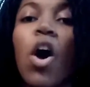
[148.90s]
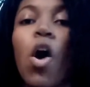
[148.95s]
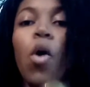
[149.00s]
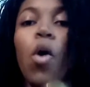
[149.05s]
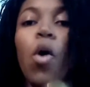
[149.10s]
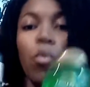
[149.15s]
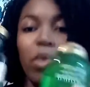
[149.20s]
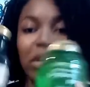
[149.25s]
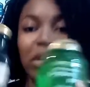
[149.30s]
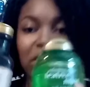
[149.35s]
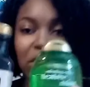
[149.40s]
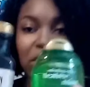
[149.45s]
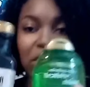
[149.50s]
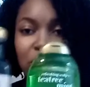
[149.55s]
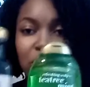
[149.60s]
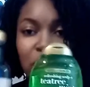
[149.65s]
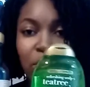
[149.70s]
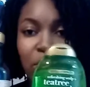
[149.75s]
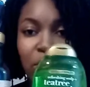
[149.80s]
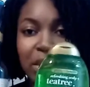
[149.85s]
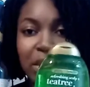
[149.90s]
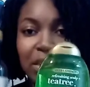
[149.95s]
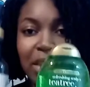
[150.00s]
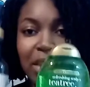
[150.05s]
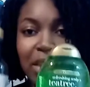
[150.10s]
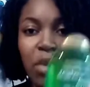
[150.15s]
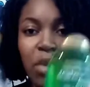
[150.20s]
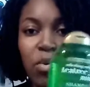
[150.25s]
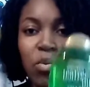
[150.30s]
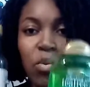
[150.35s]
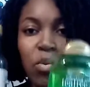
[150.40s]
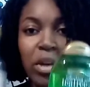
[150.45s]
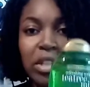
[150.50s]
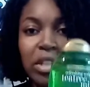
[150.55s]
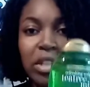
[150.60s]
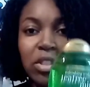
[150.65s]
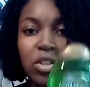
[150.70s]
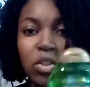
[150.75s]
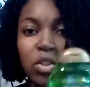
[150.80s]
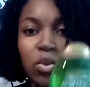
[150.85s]
What do you notice and
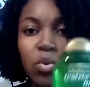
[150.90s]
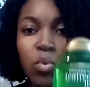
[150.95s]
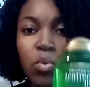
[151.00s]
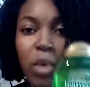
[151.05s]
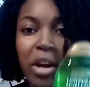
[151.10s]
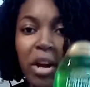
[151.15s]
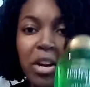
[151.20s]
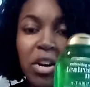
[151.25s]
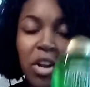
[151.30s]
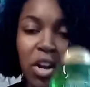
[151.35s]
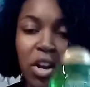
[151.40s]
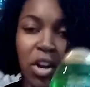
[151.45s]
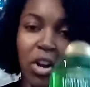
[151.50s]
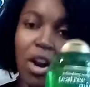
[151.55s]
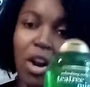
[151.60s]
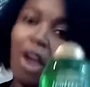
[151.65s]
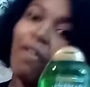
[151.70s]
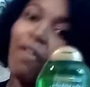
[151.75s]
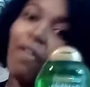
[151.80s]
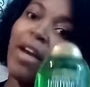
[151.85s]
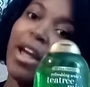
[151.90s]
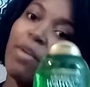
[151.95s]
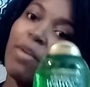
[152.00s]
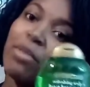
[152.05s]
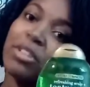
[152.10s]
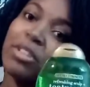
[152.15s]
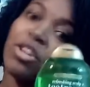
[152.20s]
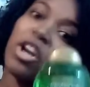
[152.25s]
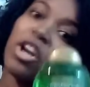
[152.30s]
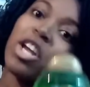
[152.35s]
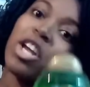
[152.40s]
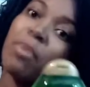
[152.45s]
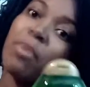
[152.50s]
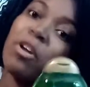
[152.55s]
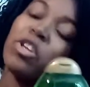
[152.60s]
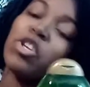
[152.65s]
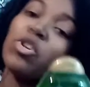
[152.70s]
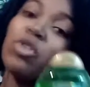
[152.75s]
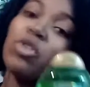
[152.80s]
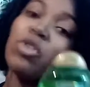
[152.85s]
what do you wonder? All right, we're talking
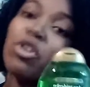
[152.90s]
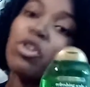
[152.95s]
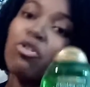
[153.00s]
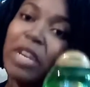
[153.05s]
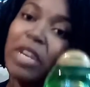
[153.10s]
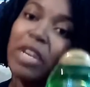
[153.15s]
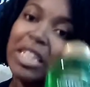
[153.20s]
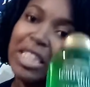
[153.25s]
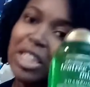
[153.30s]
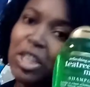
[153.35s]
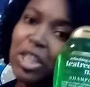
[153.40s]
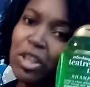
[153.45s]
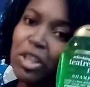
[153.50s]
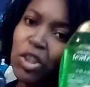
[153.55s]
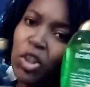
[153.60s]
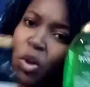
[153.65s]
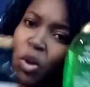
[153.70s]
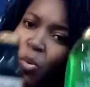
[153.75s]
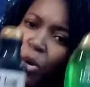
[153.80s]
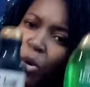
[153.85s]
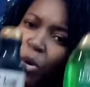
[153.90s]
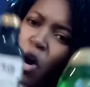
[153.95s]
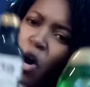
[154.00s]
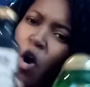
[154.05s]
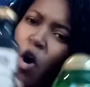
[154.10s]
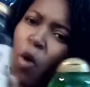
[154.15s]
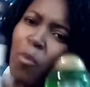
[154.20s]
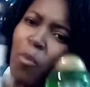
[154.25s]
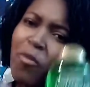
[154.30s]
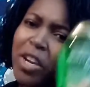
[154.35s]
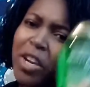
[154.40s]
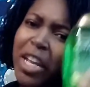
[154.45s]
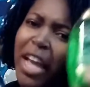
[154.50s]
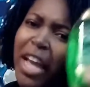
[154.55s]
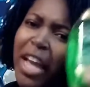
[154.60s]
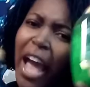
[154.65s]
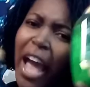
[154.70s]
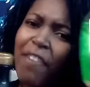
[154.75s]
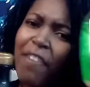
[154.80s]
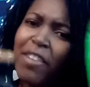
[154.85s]
about unit rates here, so we're
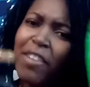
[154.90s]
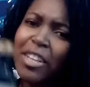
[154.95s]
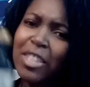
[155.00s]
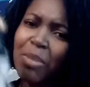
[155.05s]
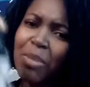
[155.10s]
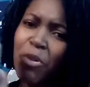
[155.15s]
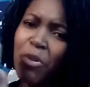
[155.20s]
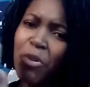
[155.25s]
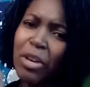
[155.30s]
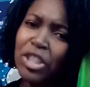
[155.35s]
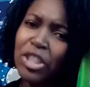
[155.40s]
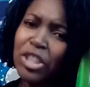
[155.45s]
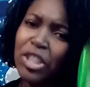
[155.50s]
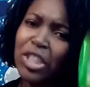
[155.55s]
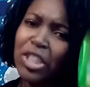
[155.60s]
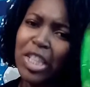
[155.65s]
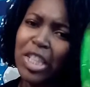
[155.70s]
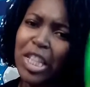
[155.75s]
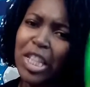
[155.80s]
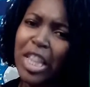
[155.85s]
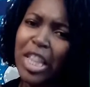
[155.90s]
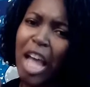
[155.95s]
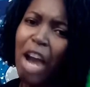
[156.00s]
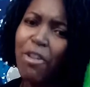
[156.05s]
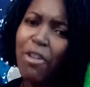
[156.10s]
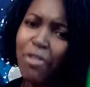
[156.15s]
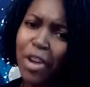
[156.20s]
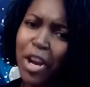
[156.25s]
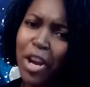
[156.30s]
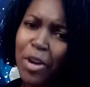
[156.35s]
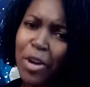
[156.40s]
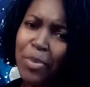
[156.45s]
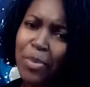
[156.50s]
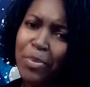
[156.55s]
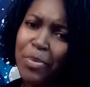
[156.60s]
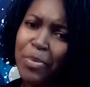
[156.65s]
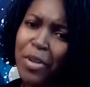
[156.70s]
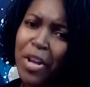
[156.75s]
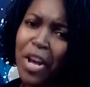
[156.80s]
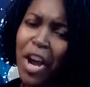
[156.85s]
hopefully having some questions in that
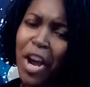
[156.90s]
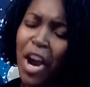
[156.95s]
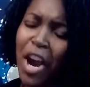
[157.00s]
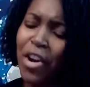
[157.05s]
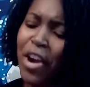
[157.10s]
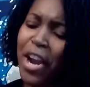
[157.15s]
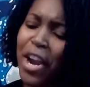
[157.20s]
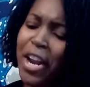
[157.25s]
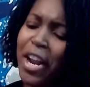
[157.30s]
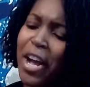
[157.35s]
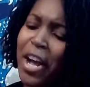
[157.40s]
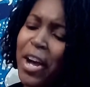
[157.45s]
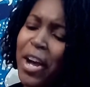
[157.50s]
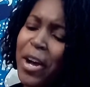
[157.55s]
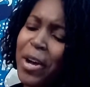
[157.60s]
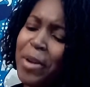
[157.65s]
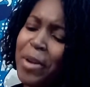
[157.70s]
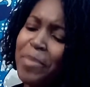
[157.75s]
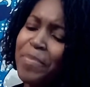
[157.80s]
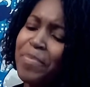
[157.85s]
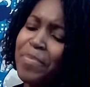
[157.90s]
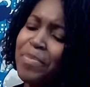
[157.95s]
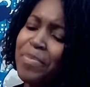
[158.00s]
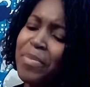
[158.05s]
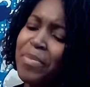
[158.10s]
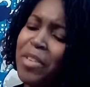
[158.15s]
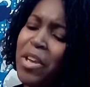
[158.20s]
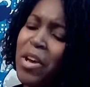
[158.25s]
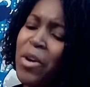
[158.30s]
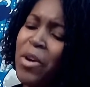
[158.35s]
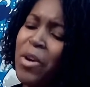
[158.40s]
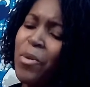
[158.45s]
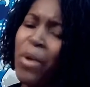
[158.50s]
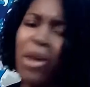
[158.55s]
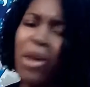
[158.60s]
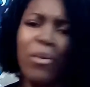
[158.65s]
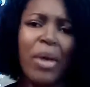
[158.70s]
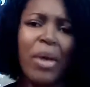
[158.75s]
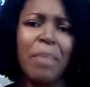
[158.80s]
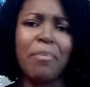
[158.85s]
realm. All right, why
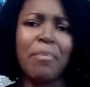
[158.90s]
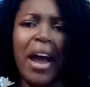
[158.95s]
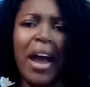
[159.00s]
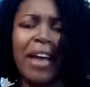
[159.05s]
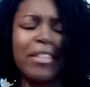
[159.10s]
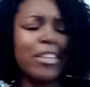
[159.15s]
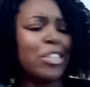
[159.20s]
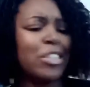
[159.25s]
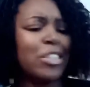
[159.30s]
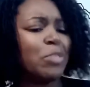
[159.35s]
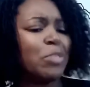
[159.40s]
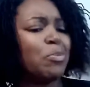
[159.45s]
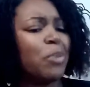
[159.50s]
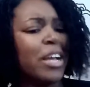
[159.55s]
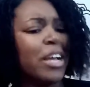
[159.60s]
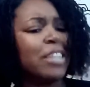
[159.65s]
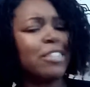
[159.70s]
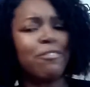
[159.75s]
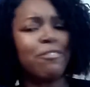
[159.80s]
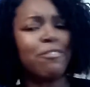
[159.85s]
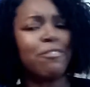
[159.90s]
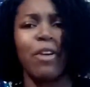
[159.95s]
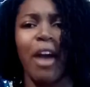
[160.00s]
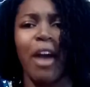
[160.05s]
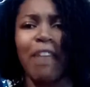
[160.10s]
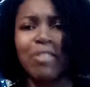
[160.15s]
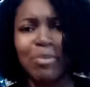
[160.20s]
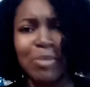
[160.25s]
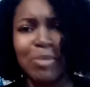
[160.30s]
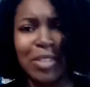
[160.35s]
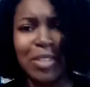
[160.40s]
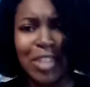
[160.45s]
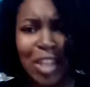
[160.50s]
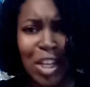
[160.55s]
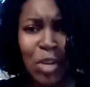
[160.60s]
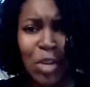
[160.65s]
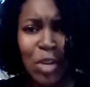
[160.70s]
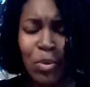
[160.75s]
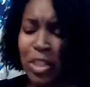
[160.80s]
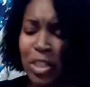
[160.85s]
do I buy these brands? If you have some
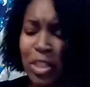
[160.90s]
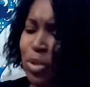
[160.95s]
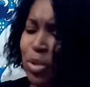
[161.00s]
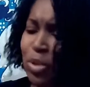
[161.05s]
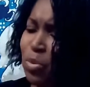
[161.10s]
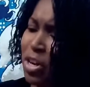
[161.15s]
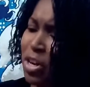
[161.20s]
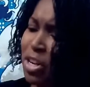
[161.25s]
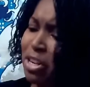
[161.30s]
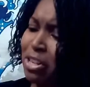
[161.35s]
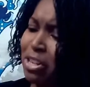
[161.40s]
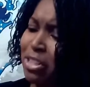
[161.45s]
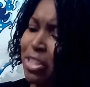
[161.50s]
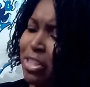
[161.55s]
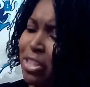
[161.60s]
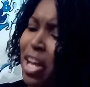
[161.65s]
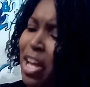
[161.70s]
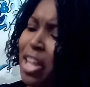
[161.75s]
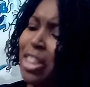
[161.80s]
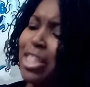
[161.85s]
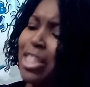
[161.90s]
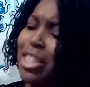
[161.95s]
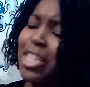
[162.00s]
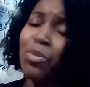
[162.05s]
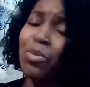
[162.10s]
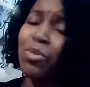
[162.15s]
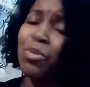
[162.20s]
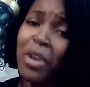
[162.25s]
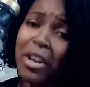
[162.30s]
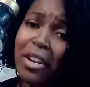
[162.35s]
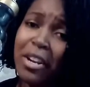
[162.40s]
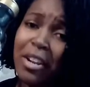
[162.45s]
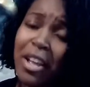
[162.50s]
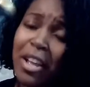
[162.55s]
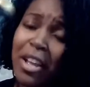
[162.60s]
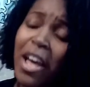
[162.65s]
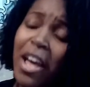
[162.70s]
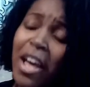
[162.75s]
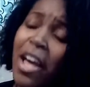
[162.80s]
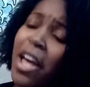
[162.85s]
silly what do you wonders, this one
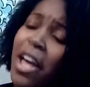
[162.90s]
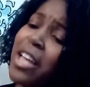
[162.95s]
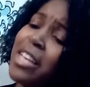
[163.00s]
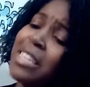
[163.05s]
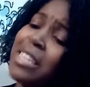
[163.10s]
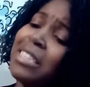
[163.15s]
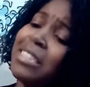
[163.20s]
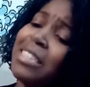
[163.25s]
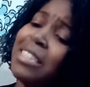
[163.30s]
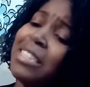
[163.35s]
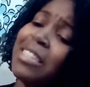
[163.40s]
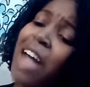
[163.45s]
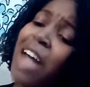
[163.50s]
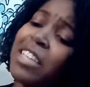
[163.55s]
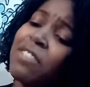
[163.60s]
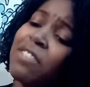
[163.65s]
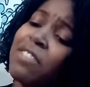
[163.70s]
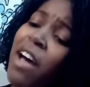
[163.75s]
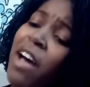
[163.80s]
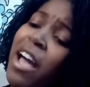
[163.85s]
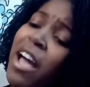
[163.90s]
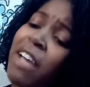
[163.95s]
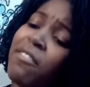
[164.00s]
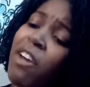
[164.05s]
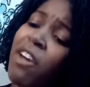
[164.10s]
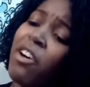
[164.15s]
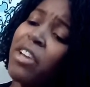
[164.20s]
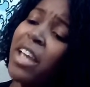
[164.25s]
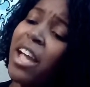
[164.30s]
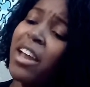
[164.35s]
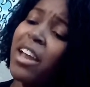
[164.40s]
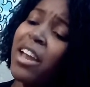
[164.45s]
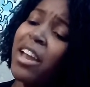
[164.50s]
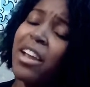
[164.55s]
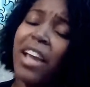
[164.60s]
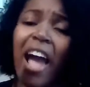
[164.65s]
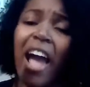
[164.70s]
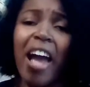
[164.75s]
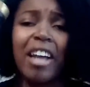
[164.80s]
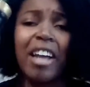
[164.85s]
is Detoxifying
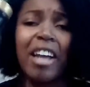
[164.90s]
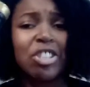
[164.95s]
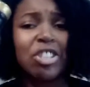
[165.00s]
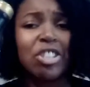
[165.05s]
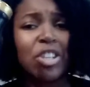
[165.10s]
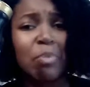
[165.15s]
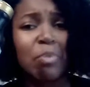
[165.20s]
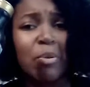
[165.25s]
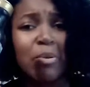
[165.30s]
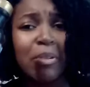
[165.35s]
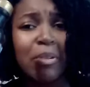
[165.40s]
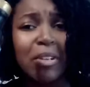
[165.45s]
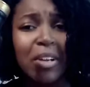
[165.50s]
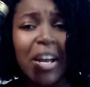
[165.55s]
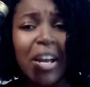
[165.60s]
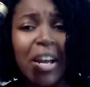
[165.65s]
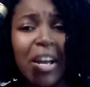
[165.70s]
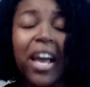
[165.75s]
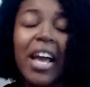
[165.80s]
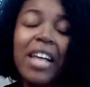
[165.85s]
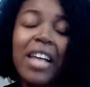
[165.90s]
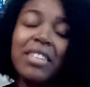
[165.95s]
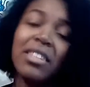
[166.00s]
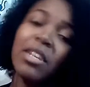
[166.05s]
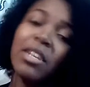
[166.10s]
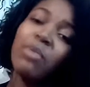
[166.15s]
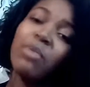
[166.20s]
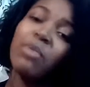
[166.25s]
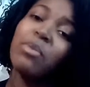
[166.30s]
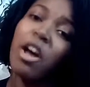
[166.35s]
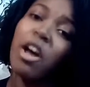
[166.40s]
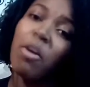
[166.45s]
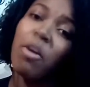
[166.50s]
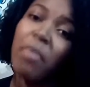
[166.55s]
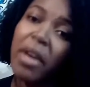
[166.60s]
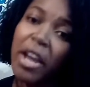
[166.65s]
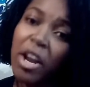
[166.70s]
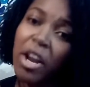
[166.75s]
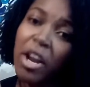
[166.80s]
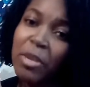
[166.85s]
Volcanic Ash Shampoo. It said it would help
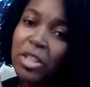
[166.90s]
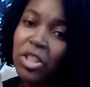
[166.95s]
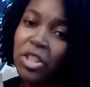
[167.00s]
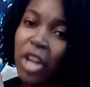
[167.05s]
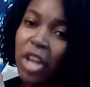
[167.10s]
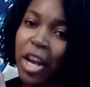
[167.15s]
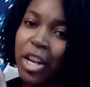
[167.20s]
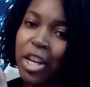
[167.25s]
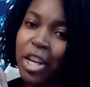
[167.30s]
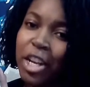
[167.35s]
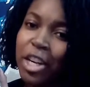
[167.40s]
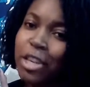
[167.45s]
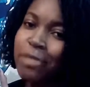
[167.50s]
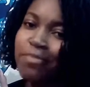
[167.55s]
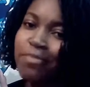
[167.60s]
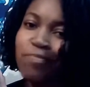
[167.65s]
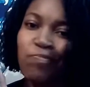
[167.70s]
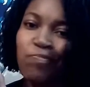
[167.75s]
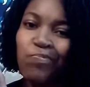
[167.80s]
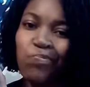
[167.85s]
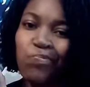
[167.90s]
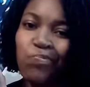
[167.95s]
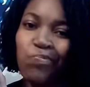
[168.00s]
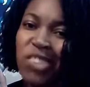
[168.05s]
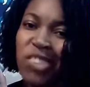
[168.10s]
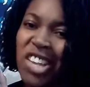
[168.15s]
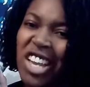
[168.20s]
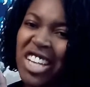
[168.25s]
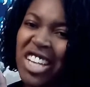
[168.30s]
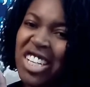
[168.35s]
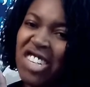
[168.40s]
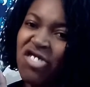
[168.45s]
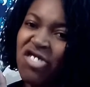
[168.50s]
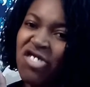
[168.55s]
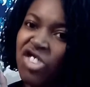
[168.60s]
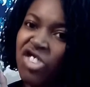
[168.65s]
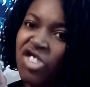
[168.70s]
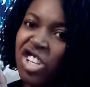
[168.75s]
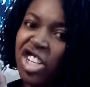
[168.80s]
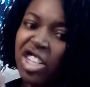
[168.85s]
my hair be shinier. Didn't
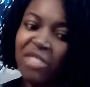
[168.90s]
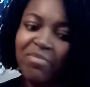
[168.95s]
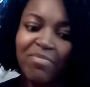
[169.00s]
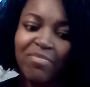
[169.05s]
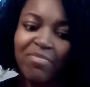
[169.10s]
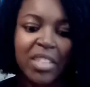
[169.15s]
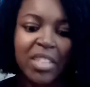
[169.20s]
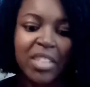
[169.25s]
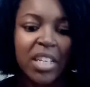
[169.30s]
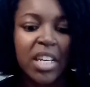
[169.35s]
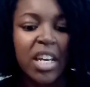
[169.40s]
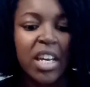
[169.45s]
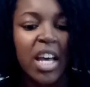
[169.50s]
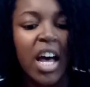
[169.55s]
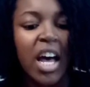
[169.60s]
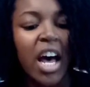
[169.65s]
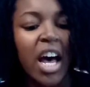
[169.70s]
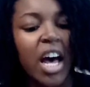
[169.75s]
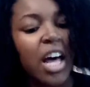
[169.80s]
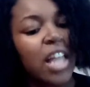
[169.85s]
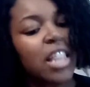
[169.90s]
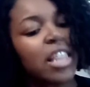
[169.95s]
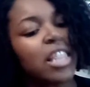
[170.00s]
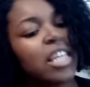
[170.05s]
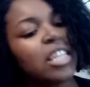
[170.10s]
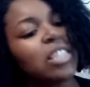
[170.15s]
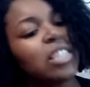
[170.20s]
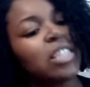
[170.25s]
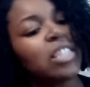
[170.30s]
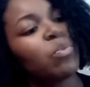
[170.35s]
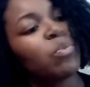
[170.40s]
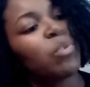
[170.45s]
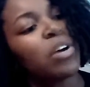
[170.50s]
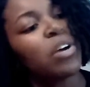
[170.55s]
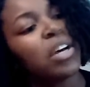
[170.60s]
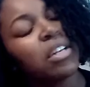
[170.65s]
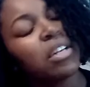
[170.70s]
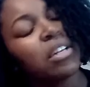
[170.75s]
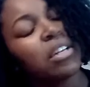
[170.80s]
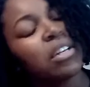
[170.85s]
really. This
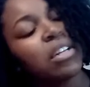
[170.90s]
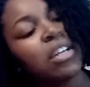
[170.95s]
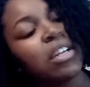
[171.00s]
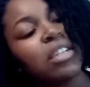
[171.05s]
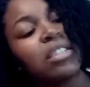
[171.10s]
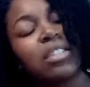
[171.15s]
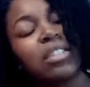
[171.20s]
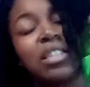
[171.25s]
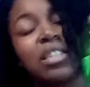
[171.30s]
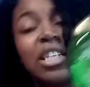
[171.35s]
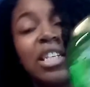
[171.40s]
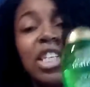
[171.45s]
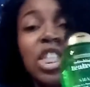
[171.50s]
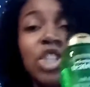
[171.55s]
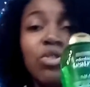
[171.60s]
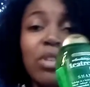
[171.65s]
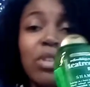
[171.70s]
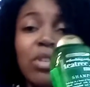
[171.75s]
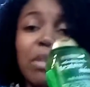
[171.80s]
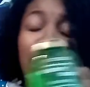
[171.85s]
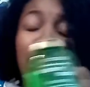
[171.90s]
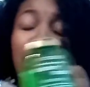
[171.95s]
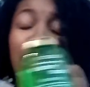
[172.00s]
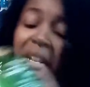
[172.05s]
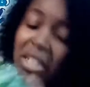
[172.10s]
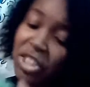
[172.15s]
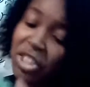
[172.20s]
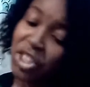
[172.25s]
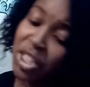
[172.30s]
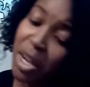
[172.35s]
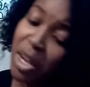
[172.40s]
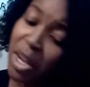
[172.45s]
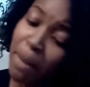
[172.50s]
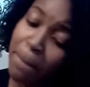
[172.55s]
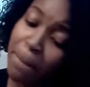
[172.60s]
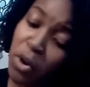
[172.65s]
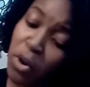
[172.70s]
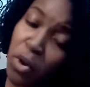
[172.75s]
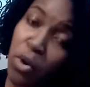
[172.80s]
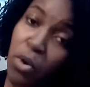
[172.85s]
one, Tea Tree Mint
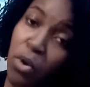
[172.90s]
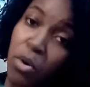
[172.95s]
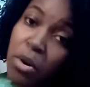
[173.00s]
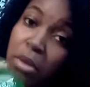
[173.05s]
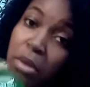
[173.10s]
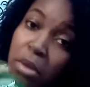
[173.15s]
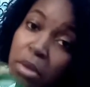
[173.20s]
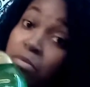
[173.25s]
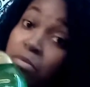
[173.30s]
shampoo.